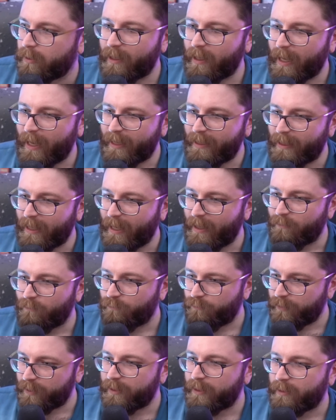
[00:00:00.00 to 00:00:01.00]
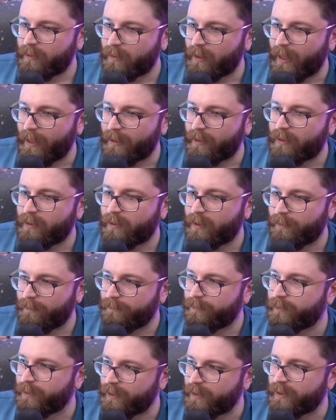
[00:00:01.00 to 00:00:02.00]
I really like
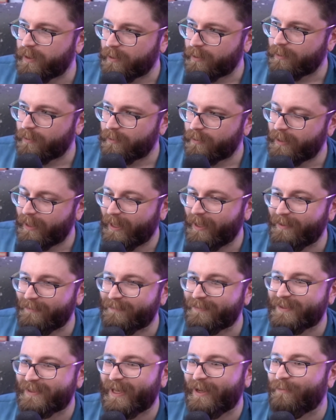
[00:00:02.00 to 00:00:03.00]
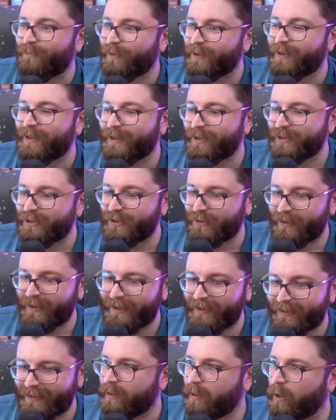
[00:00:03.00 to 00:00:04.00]
completing games. I really enjoy
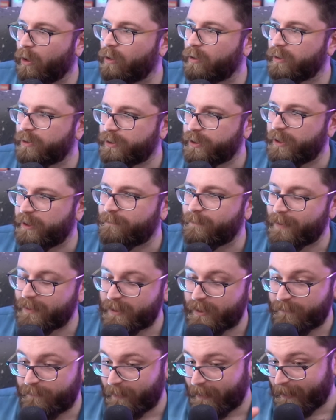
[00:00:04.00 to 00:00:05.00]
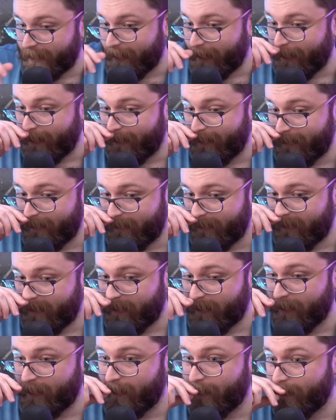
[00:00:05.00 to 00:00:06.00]
it. All achievements, if I can,
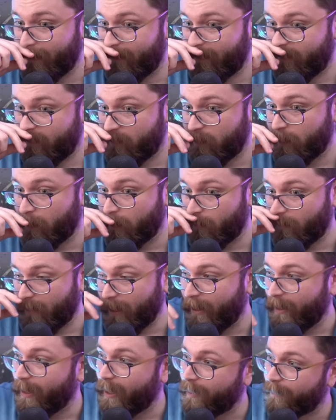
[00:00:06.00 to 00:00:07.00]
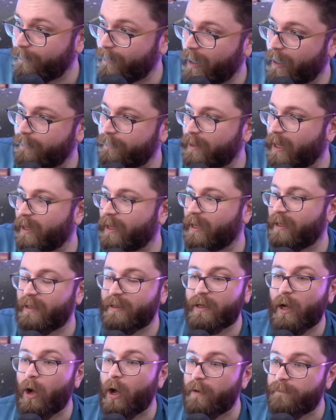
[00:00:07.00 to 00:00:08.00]

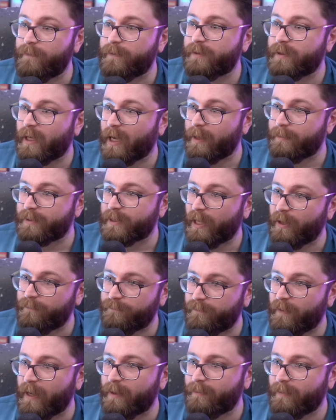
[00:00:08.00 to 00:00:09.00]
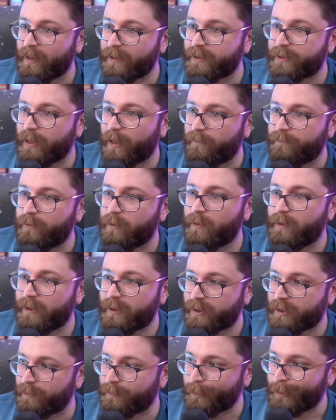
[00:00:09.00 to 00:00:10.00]
oftentimes I'll find myself doing
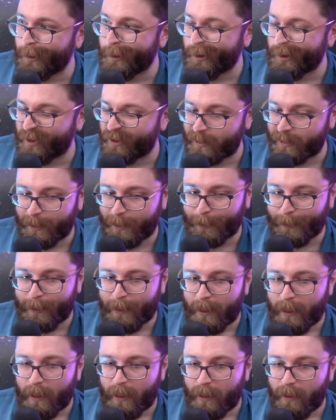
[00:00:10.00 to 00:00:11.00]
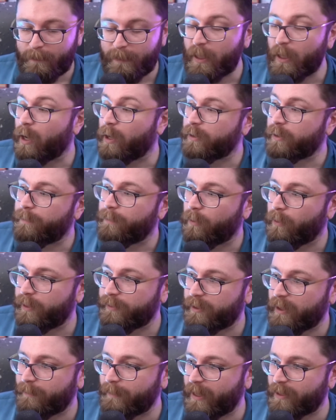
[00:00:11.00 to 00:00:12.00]
this completionist thing beyond the point
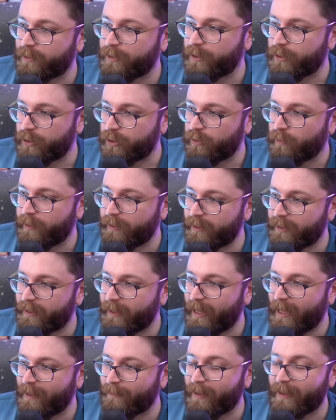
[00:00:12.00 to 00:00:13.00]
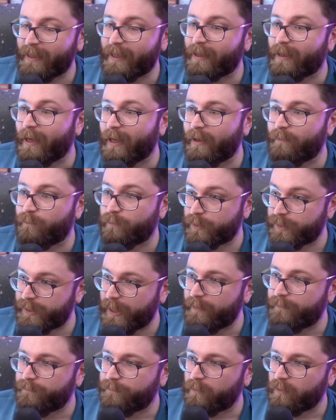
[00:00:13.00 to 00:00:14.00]
that I'm actually enjoying the game. I get kind of
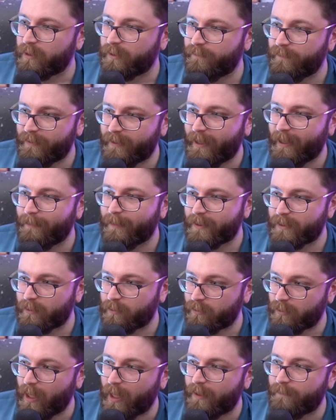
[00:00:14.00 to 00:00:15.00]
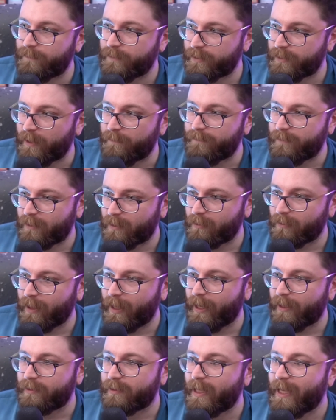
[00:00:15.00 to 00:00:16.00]
resentful if a game has a lot of stuff to
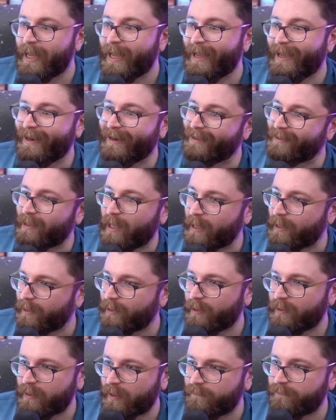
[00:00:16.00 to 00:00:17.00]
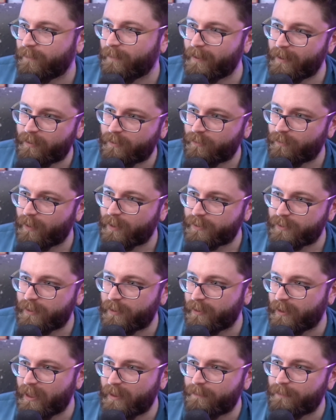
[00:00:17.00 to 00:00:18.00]
collect and I like it enough to be interested
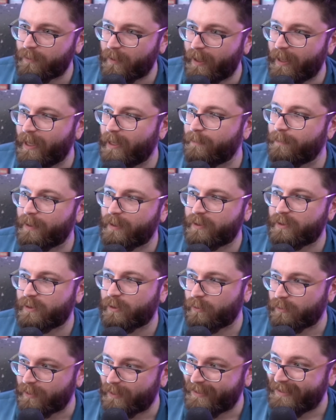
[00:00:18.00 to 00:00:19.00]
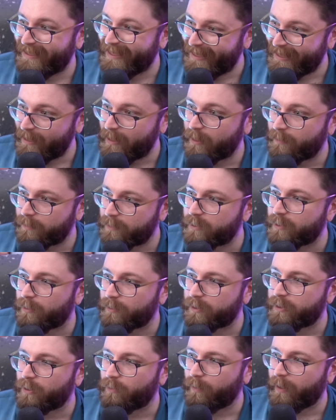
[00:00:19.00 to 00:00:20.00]
to keep playing, but the tedium
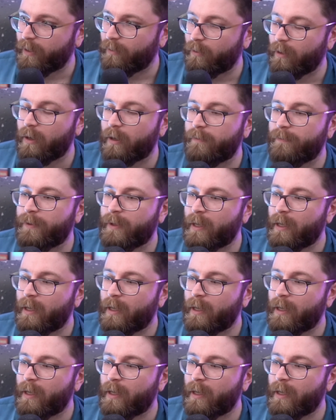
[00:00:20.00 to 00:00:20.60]
starts to wear on.